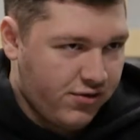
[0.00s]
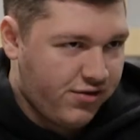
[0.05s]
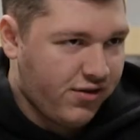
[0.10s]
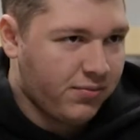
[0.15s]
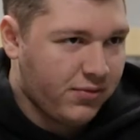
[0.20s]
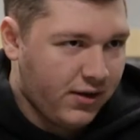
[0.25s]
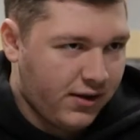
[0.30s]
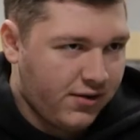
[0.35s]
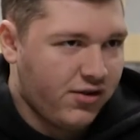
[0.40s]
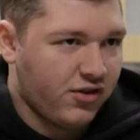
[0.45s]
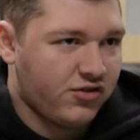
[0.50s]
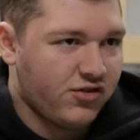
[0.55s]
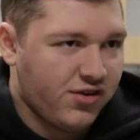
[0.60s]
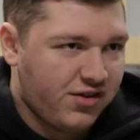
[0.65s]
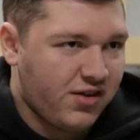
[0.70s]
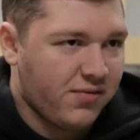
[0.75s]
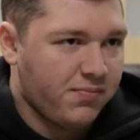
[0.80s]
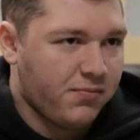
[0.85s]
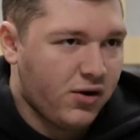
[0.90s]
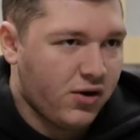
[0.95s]
or something such
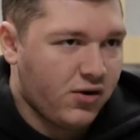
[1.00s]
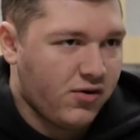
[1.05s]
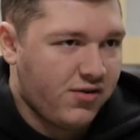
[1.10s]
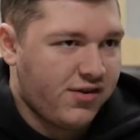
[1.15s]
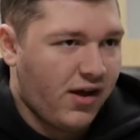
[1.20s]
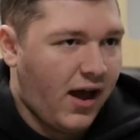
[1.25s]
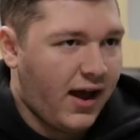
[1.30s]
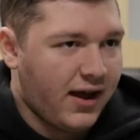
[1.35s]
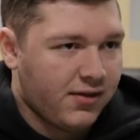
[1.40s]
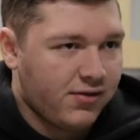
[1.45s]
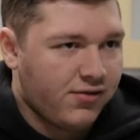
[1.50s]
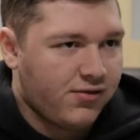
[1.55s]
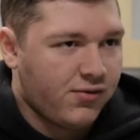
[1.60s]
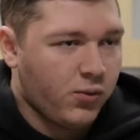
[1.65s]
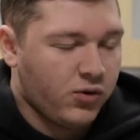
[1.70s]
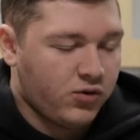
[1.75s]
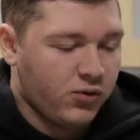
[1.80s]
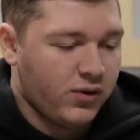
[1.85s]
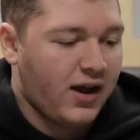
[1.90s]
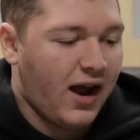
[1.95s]
as computer science,
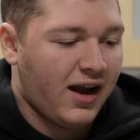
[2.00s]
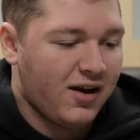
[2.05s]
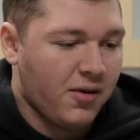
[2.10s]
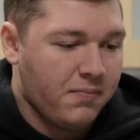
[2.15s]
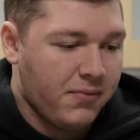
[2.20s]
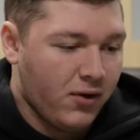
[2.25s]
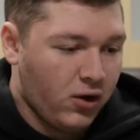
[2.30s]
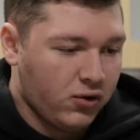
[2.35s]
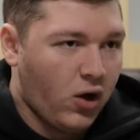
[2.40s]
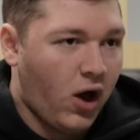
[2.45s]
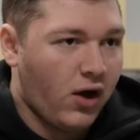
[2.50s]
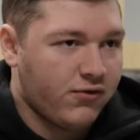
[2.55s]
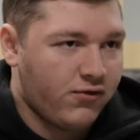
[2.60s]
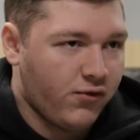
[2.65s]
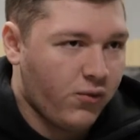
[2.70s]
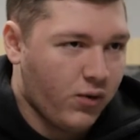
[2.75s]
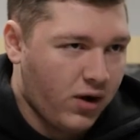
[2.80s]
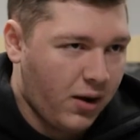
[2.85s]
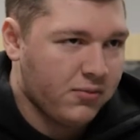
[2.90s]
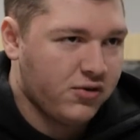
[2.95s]
which would kind of build off
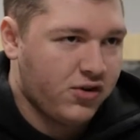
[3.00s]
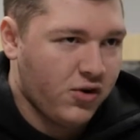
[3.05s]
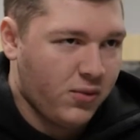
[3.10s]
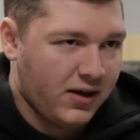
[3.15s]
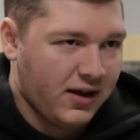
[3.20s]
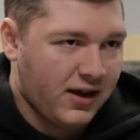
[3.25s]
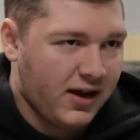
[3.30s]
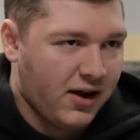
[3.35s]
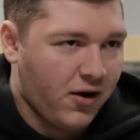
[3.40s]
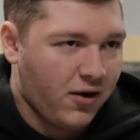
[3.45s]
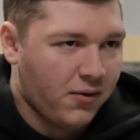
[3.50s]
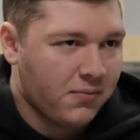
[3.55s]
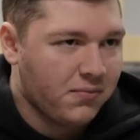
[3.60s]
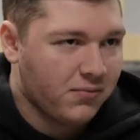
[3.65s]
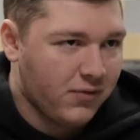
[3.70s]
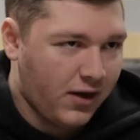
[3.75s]
of what I'm doing here,